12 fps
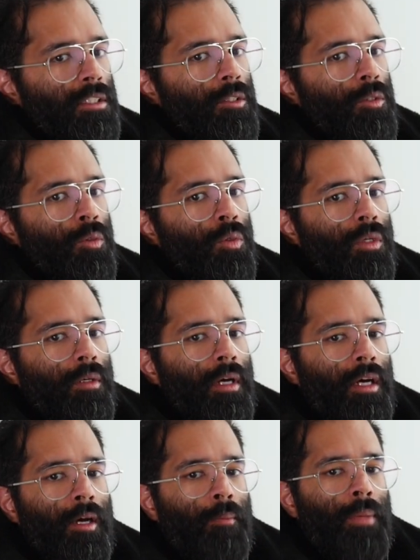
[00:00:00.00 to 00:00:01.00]
you
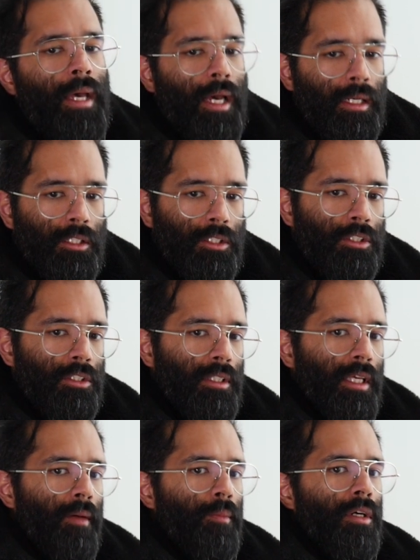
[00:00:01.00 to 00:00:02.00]
package
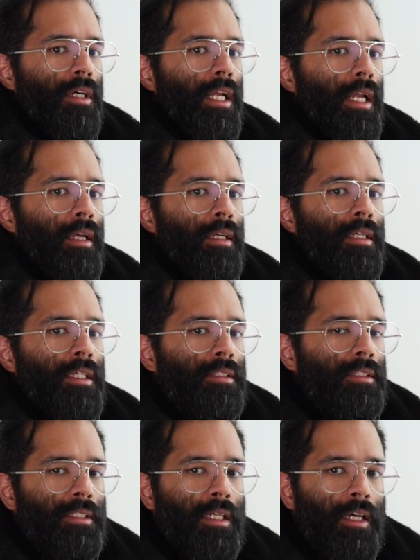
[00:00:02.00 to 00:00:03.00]
the mRNA
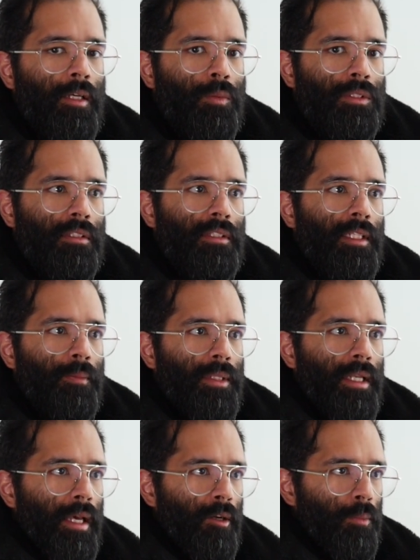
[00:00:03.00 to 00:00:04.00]
inside what's called a lipid
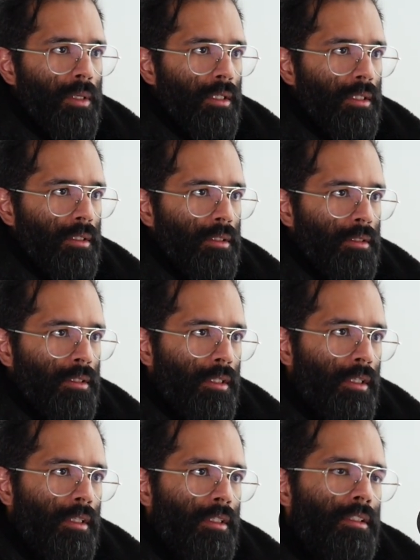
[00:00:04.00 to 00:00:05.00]
nanoparticle.
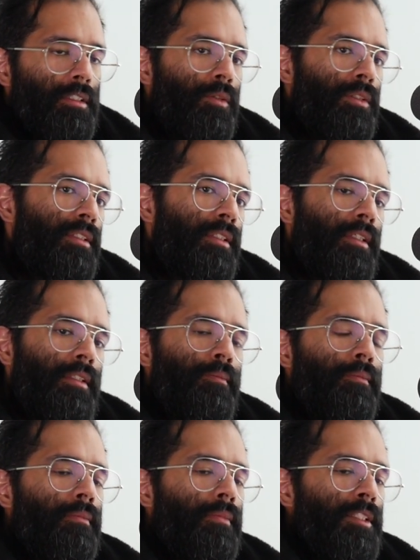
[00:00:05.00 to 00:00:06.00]
So it's a
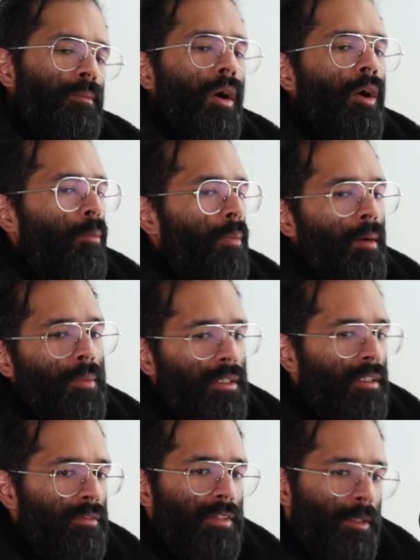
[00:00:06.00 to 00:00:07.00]
small
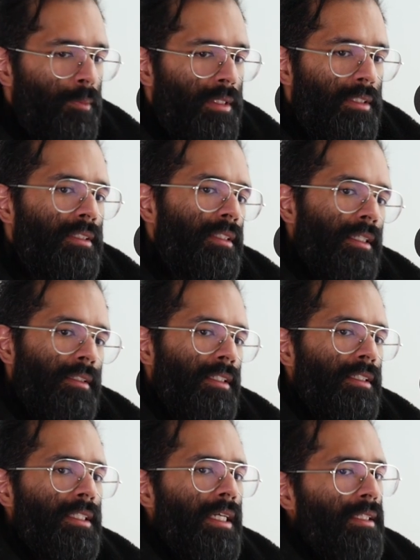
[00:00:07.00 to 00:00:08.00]
bubble of lipids that
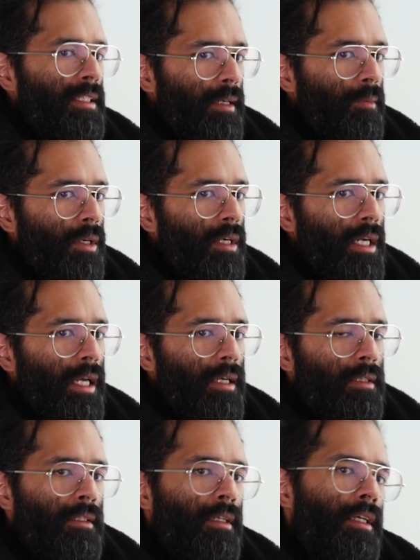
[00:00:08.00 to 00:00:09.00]
contain the
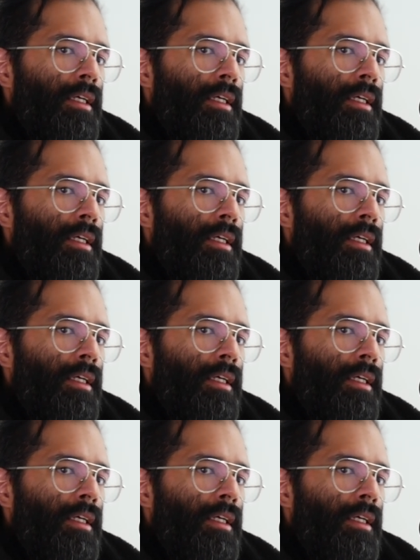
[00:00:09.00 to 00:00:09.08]
mRNA